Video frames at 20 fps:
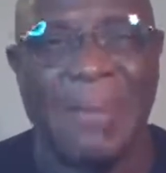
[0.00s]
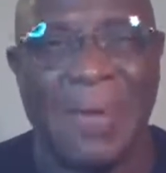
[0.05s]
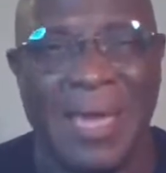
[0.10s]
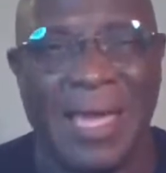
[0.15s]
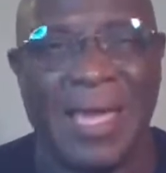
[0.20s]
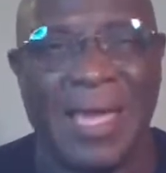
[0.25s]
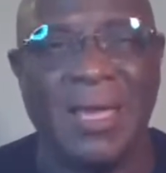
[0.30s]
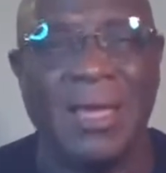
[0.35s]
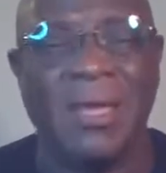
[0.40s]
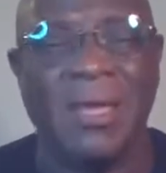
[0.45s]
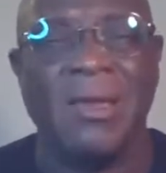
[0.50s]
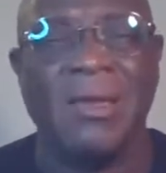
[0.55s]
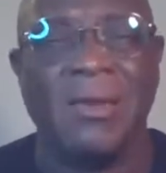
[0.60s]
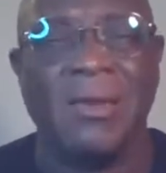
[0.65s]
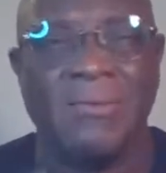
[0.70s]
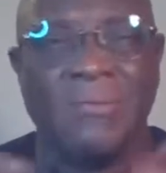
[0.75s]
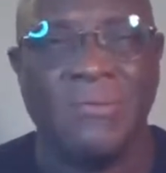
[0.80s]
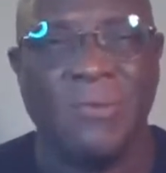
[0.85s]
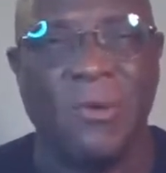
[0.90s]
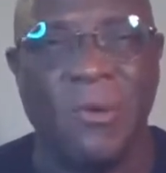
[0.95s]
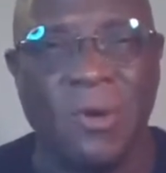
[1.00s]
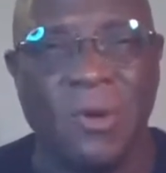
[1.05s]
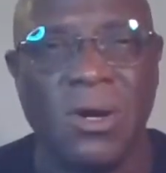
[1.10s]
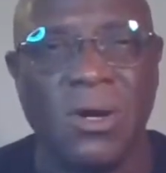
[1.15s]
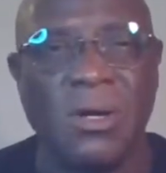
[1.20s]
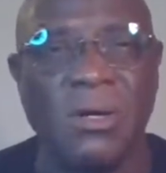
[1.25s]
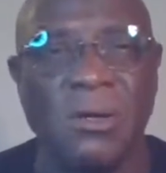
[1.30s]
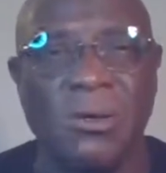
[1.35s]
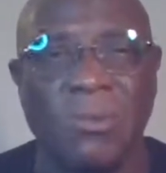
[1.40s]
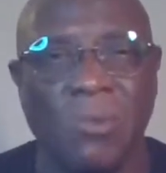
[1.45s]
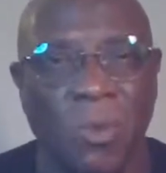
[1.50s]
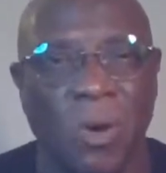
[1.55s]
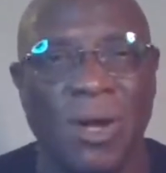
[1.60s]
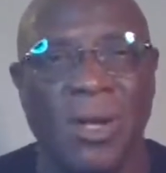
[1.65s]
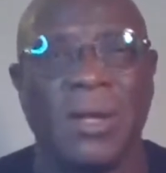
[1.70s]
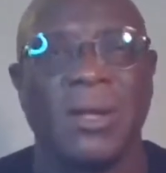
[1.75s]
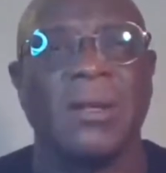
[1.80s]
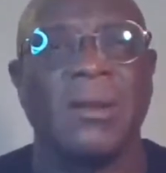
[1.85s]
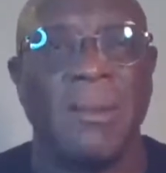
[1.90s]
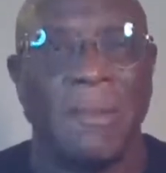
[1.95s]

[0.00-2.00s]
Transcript: pay for what?